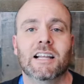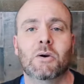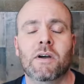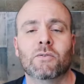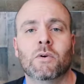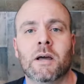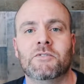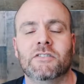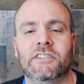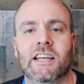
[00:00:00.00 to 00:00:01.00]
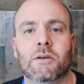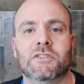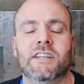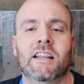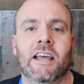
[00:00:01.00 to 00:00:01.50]
Hello everyone, I'm Jeff Standley
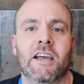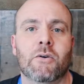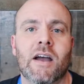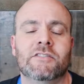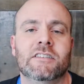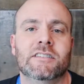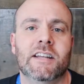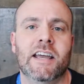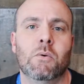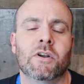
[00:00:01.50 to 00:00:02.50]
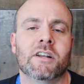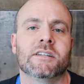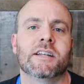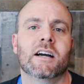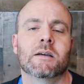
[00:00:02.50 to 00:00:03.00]
with Standley Handcrafted, and today I wanted
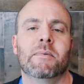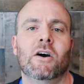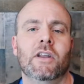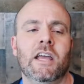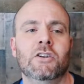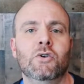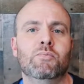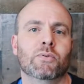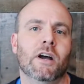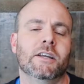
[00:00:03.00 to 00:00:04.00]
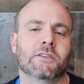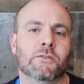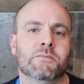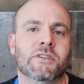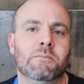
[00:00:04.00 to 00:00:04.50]
to talk about a new product
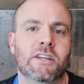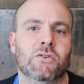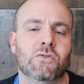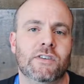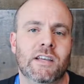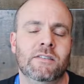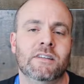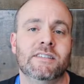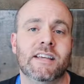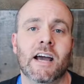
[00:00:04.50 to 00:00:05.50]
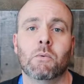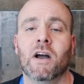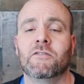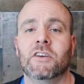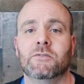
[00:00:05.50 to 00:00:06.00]
from somebody who's in the
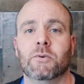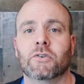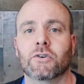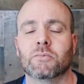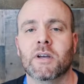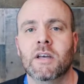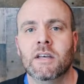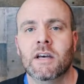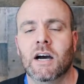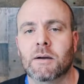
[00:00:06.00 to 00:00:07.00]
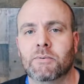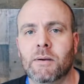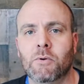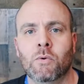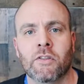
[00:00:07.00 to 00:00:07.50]
DIY Facebook group.
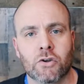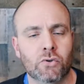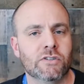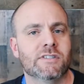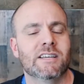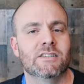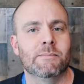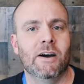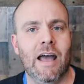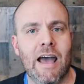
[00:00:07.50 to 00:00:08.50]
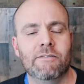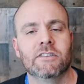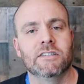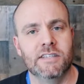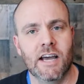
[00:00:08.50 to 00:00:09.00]
Probably one of the coolest things about
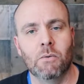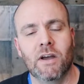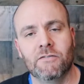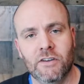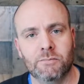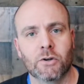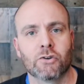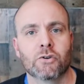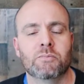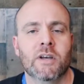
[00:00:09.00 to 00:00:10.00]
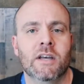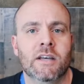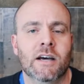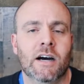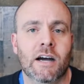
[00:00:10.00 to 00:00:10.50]
having the DIY Facebook group,
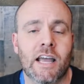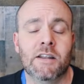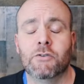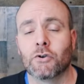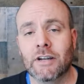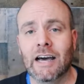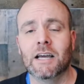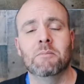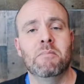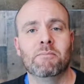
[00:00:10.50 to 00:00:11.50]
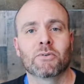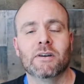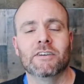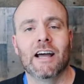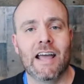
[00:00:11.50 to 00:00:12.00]
and if you're not a member
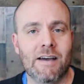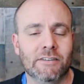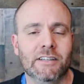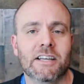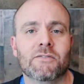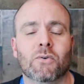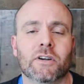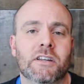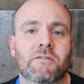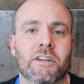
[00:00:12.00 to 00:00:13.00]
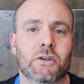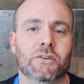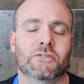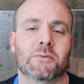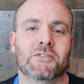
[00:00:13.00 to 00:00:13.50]
of it, I have a link for it in the video
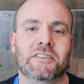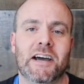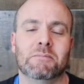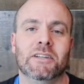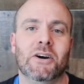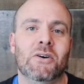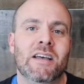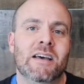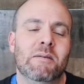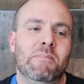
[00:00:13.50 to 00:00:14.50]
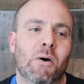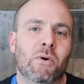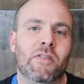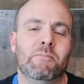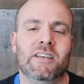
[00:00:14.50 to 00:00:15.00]
description down below. But
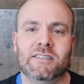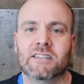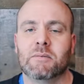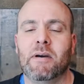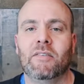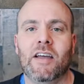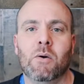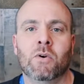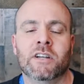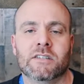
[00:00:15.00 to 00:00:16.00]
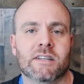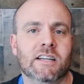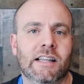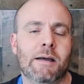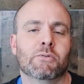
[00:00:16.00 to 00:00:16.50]
one of the best things about that one is the
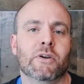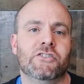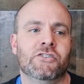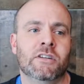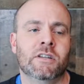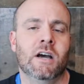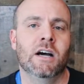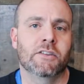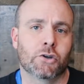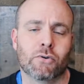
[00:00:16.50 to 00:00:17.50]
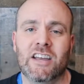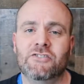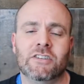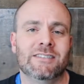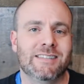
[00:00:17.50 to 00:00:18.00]
collaboration, the
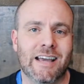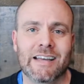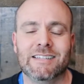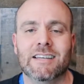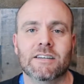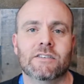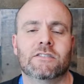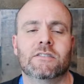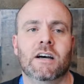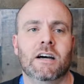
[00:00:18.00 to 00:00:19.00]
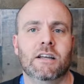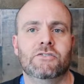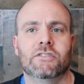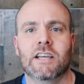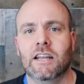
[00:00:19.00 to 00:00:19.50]
creations, the ideas,
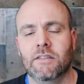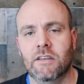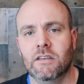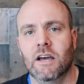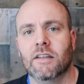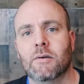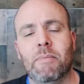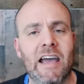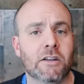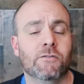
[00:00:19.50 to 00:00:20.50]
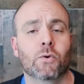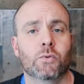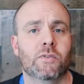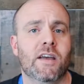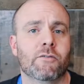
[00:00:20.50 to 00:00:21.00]
just kind of the back and
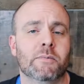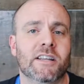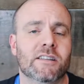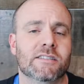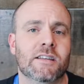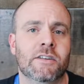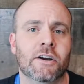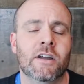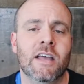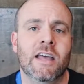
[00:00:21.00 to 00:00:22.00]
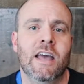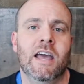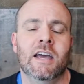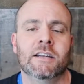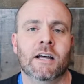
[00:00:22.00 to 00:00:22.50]
forth with everybody that's in there.
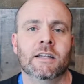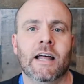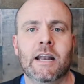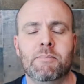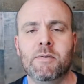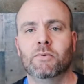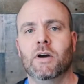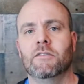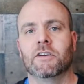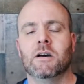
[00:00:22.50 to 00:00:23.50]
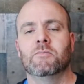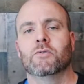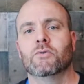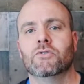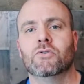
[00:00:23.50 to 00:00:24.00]
And a lot of people have come
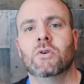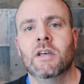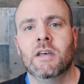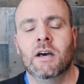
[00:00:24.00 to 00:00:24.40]
through